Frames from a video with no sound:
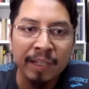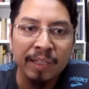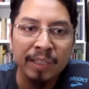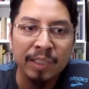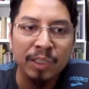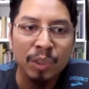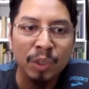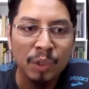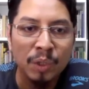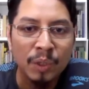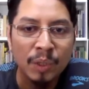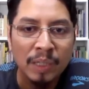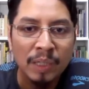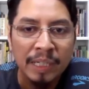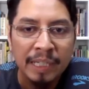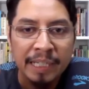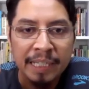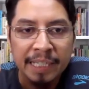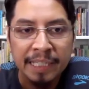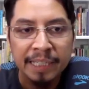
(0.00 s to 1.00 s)
So
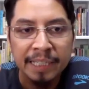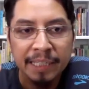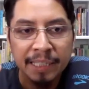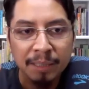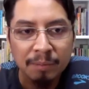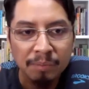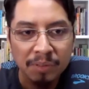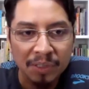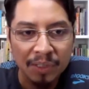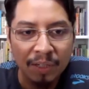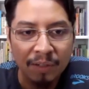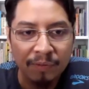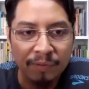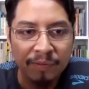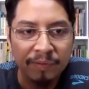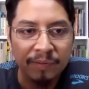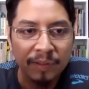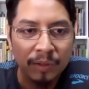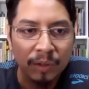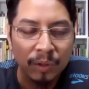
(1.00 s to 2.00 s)
in terms of
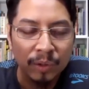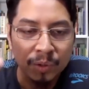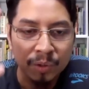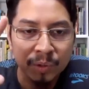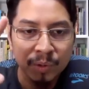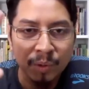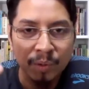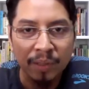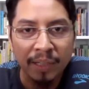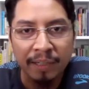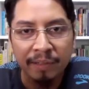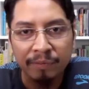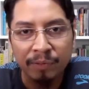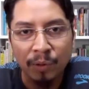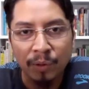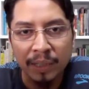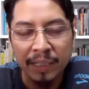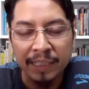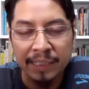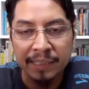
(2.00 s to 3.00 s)
control and
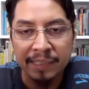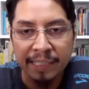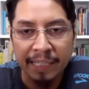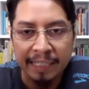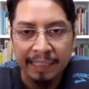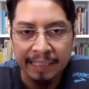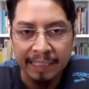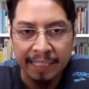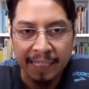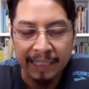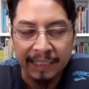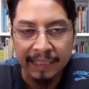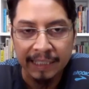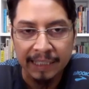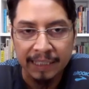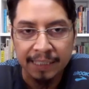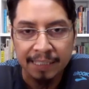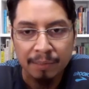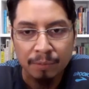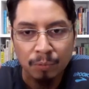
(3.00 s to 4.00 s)
focus as an
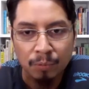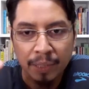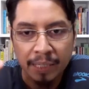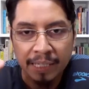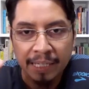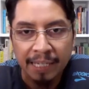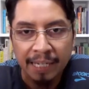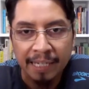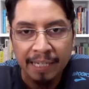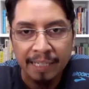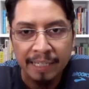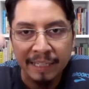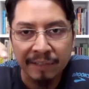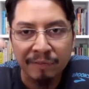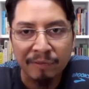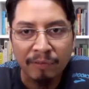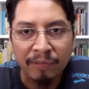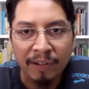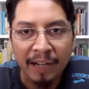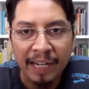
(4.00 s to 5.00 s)
axis, we can
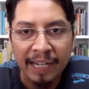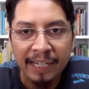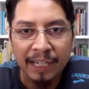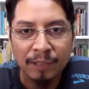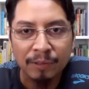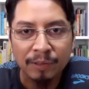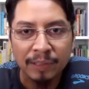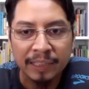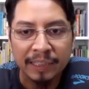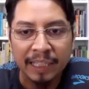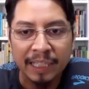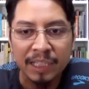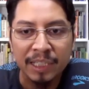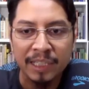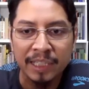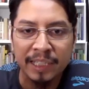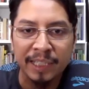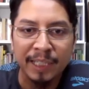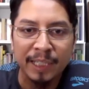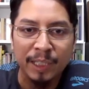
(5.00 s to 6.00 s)
divide our
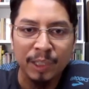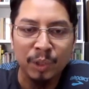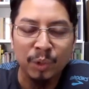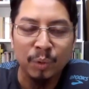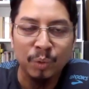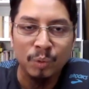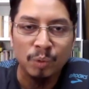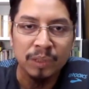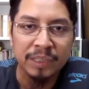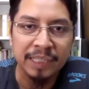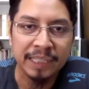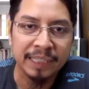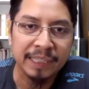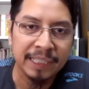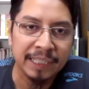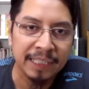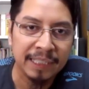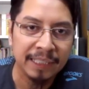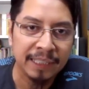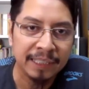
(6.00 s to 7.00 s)
attention into
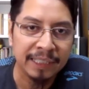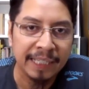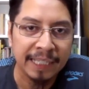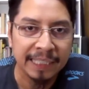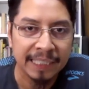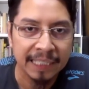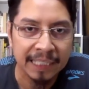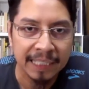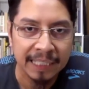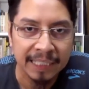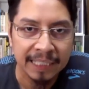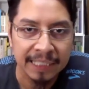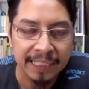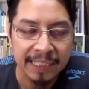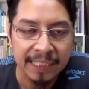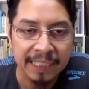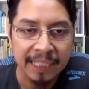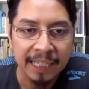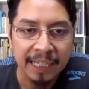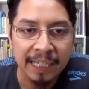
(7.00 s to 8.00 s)
certain
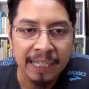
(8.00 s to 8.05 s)
categories.